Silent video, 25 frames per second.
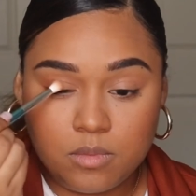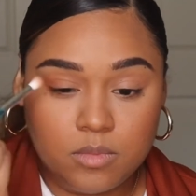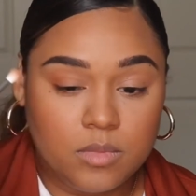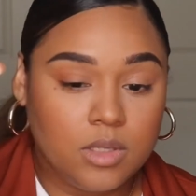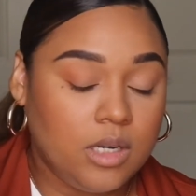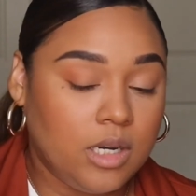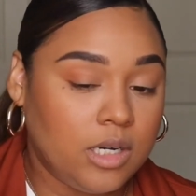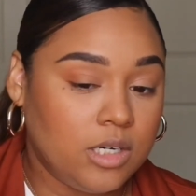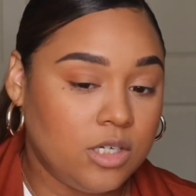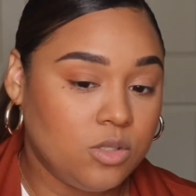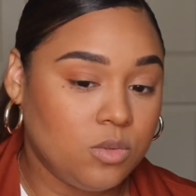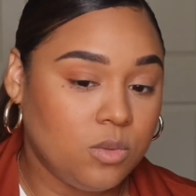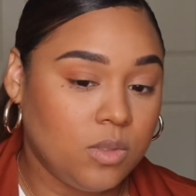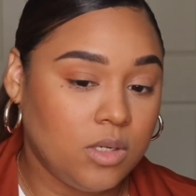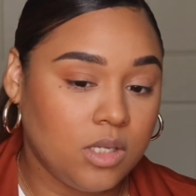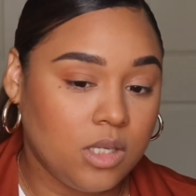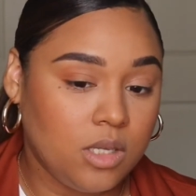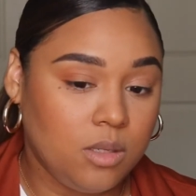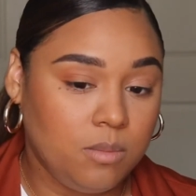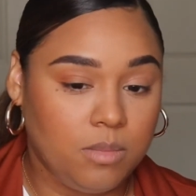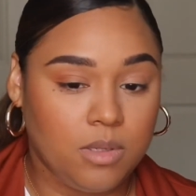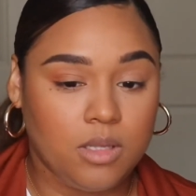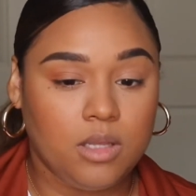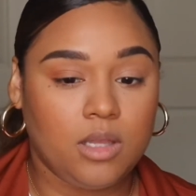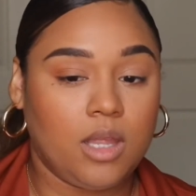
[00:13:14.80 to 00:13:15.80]
And I just wanna
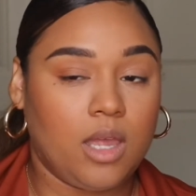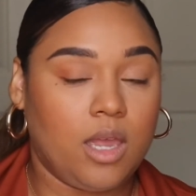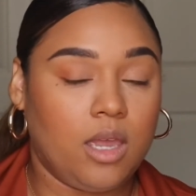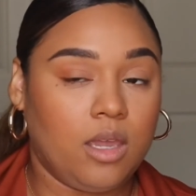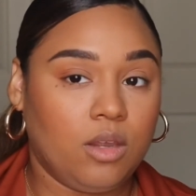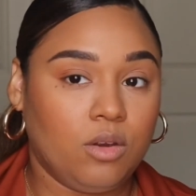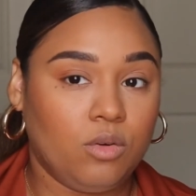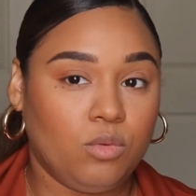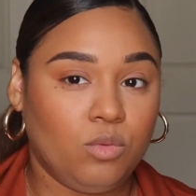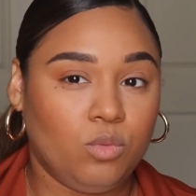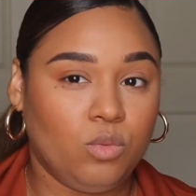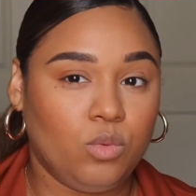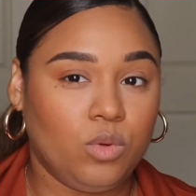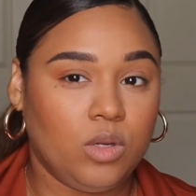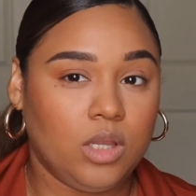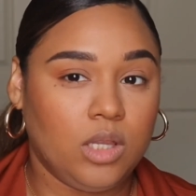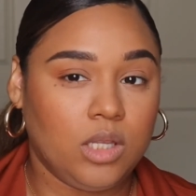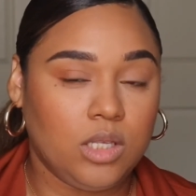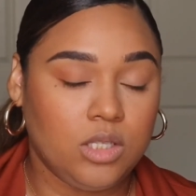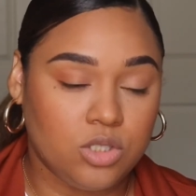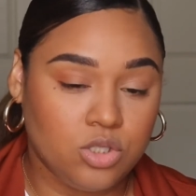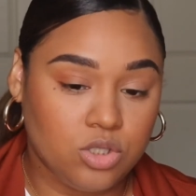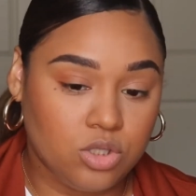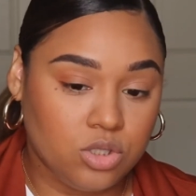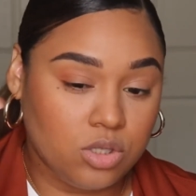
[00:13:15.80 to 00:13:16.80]
keep it like
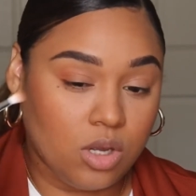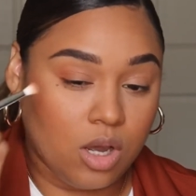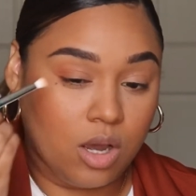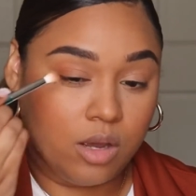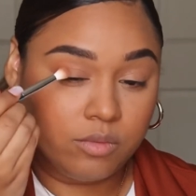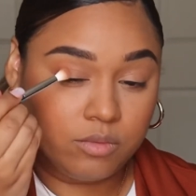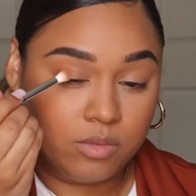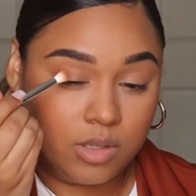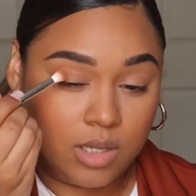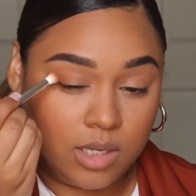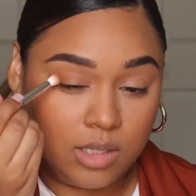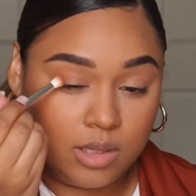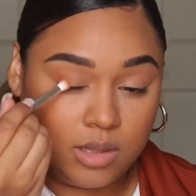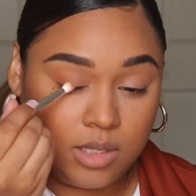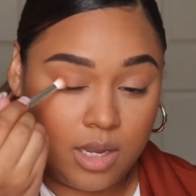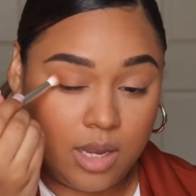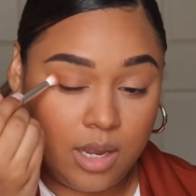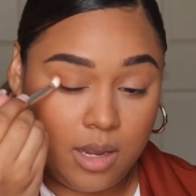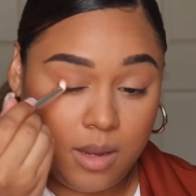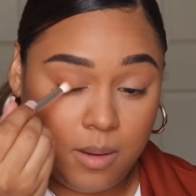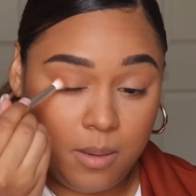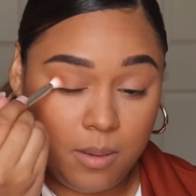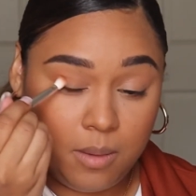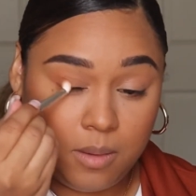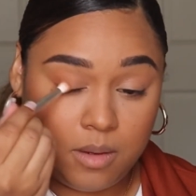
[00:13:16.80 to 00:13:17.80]
really soft like
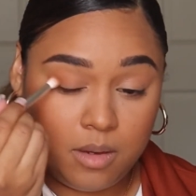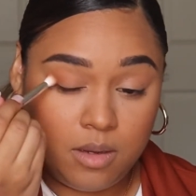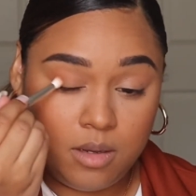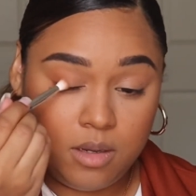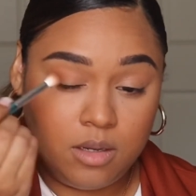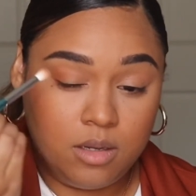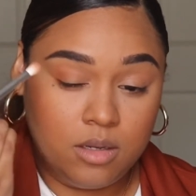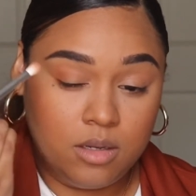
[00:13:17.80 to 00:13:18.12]
that,